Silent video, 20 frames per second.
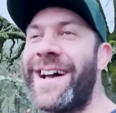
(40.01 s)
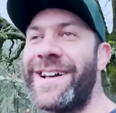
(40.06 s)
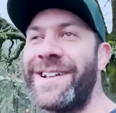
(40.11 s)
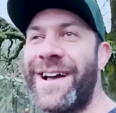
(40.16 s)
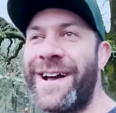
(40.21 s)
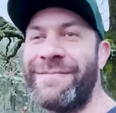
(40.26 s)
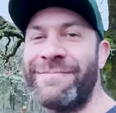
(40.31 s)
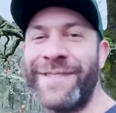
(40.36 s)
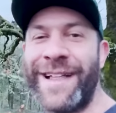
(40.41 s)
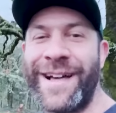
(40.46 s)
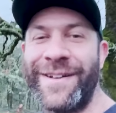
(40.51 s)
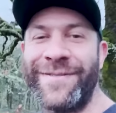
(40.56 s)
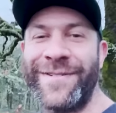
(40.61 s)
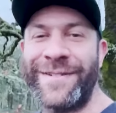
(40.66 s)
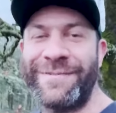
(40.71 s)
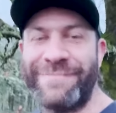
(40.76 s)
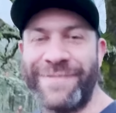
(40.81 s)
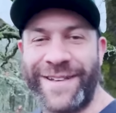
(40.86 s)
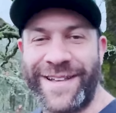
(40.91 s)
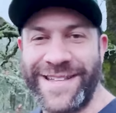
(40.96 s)
I, am
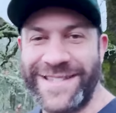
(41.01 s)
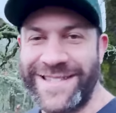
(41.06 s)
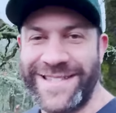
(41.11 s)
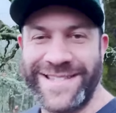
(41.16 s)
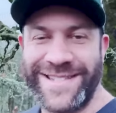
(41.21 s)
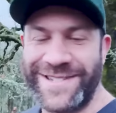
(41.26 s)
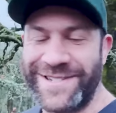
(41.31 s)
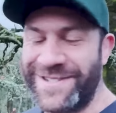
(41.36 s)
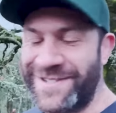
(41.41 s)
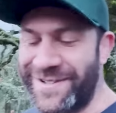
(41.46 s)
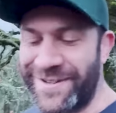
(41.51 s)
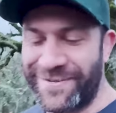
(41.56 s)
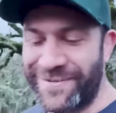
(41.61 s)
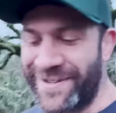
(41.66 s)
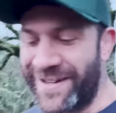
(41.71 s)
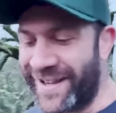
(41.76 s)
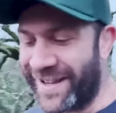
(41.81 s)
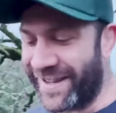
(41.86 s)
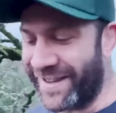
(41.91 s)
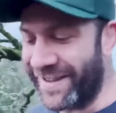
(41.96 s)
laughing because it's just so
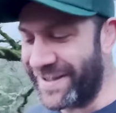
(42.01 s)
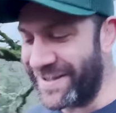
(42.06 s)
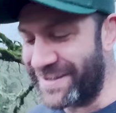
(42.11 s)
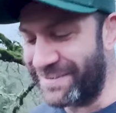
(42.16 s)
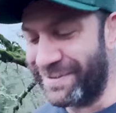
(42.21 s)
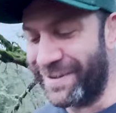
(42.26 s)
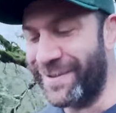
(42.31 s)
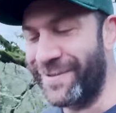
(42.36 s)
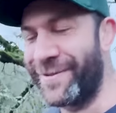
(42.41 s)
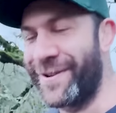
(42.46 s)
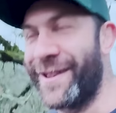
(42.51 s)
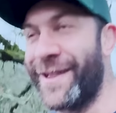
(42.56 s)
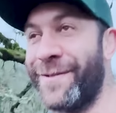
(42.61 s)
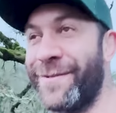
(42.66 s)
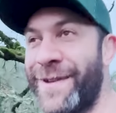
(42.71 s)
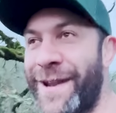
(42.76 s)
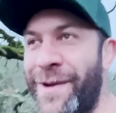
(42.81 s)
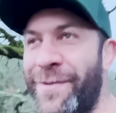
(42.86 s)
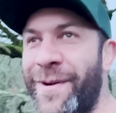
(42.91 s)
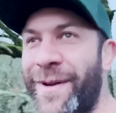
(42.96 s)
ridiculous. But really
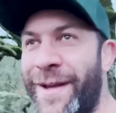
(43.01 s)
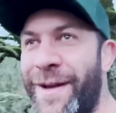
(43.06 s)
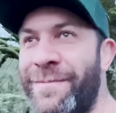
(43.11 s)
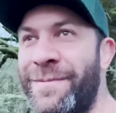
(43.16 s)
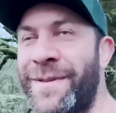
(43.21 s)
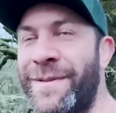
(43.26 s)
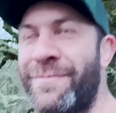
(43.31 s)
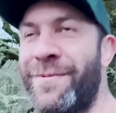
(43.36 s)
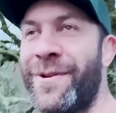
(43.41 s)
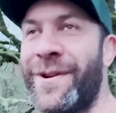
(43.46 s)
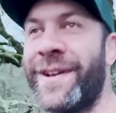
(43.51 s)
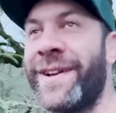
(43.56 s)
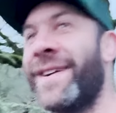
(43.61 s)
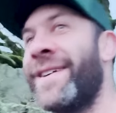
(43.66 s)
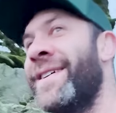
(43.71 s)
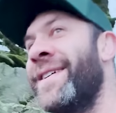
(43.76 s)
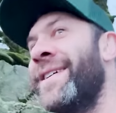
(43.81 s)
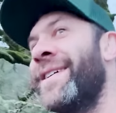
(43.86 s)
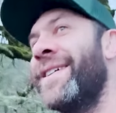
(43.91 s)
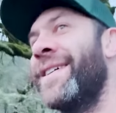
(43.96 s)
when I wake up in the morning,
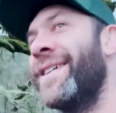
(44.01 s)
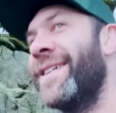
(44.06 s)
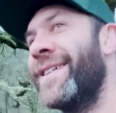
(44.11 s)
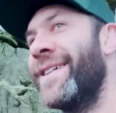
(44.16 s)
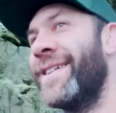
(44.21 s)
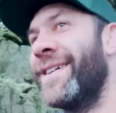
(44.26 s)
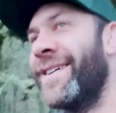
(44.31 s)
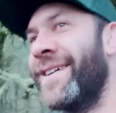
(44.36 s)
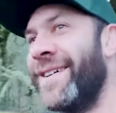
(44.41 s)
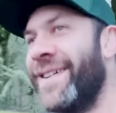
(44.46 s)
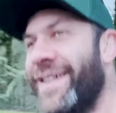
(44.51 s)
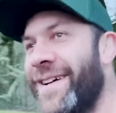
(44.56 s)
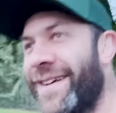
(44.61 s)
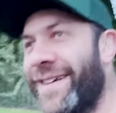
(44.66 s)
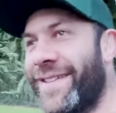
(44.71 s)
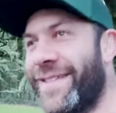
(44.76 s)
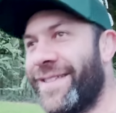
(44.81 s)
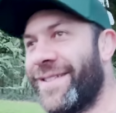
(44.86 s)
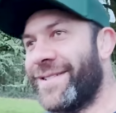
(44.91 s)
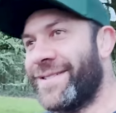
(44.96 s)

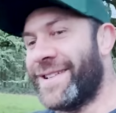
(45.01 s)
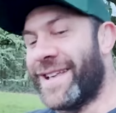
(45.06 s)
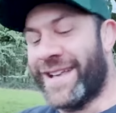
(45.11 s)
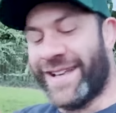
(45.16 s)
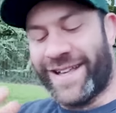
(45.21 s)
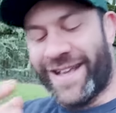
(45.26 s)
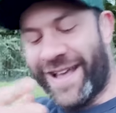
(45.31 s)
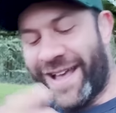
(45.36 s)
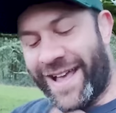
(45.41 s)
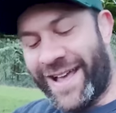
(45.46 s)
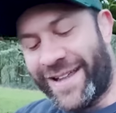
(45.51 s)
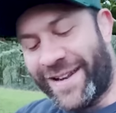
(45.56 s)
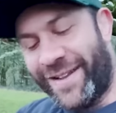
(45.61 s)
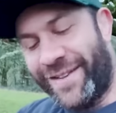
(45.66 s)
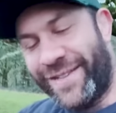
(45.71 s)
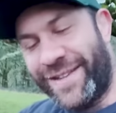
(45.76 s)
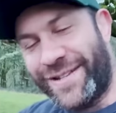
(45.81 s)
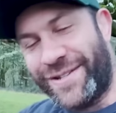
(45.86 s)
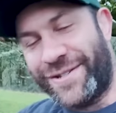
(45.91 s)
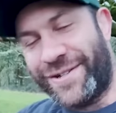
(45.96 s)
there's like a head
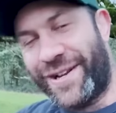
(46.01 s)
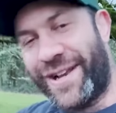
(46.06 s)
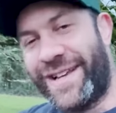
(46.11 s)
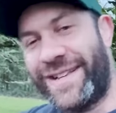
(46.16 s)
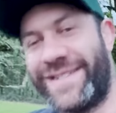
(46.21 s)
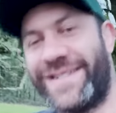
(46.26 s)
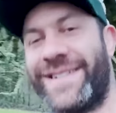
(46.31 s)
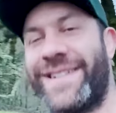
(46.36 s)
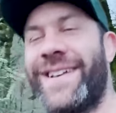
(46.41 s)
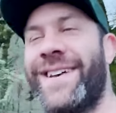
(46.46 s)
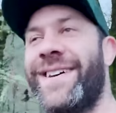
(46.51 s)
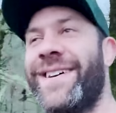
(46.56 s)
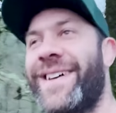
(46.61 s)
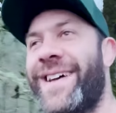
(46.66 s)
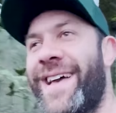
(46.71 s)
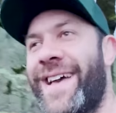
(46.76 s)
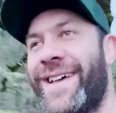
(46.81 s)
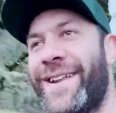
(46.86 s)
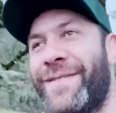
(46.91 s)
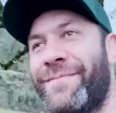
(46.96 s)
on this chest, a
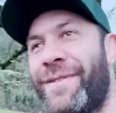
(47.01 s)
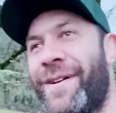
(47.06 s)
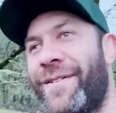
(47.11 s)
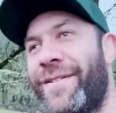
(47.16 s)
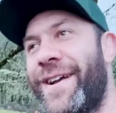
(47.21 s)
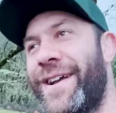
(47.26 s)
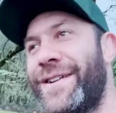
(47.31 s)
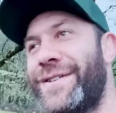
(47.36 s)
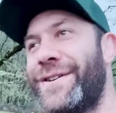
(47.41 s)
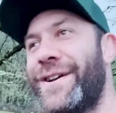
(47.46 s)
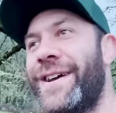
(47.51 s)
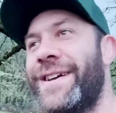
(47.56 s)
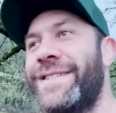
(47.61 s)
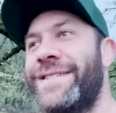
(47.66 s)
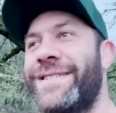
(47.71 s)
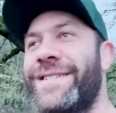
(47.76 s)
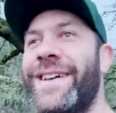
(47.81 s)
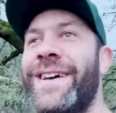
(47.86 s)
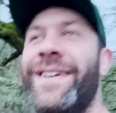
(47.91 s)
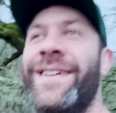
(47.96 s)
head on my right
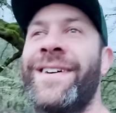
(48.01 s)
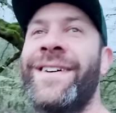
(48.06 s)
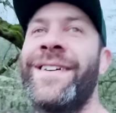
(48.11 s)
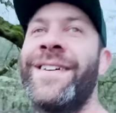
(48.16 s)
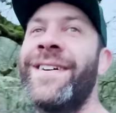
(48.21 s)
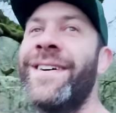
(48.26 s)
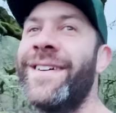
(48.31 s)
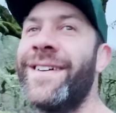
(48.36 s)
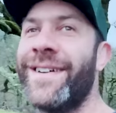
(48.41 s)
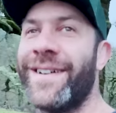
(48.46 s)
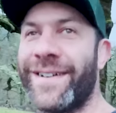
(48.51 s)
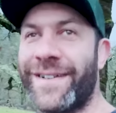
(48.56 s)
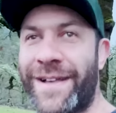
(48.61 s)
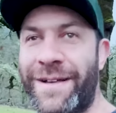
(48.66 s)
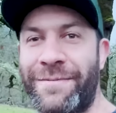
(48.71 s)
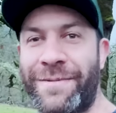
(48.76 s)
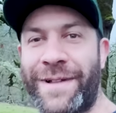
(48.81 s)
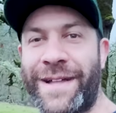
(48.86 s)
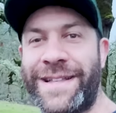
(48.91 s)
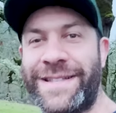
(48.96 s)
chest, a
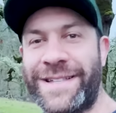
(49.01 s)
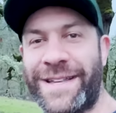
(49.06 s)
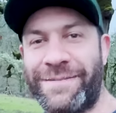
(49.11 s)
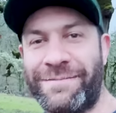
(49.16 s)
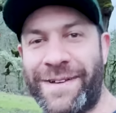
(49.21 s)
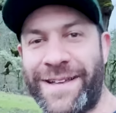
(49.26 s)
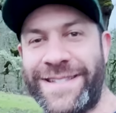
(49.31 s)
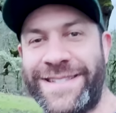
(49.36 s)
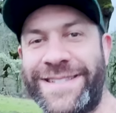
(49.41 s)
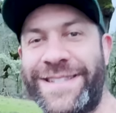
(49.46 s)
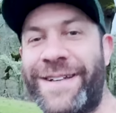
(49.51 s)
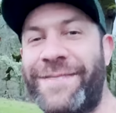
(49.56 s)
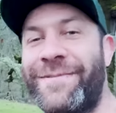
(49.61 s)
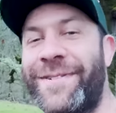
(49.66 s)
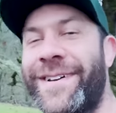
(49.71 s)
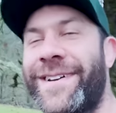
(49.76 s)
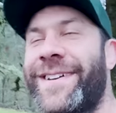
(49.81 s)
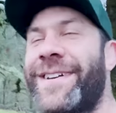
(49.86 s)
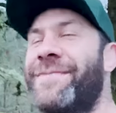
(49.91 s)
couple heads on my stomach.